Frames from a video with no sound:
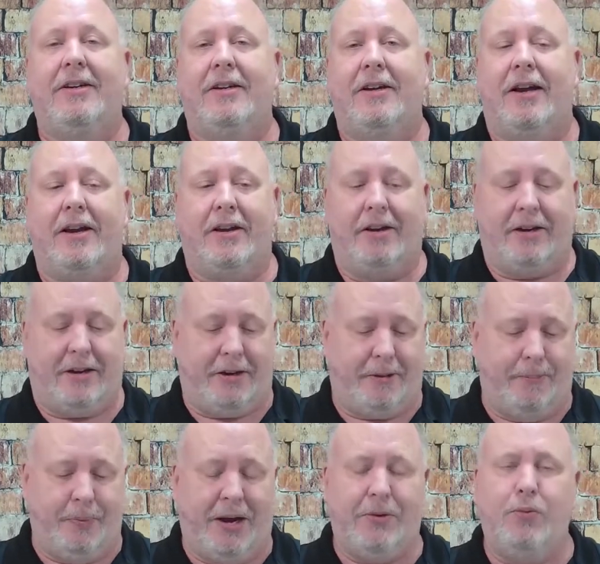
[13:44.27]

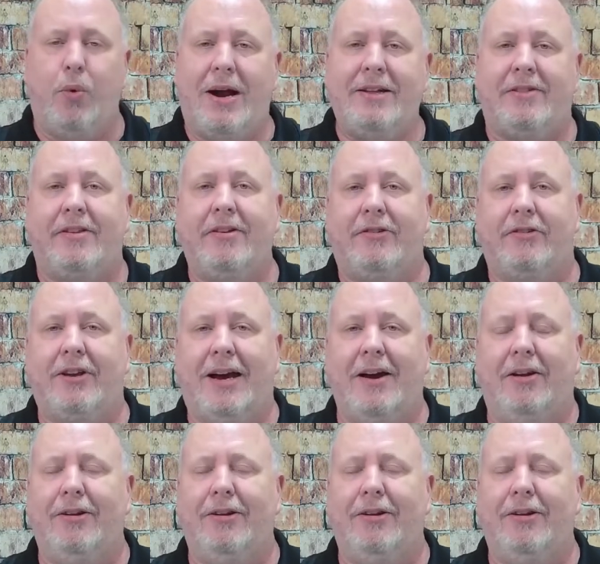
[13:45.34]
and wait this out.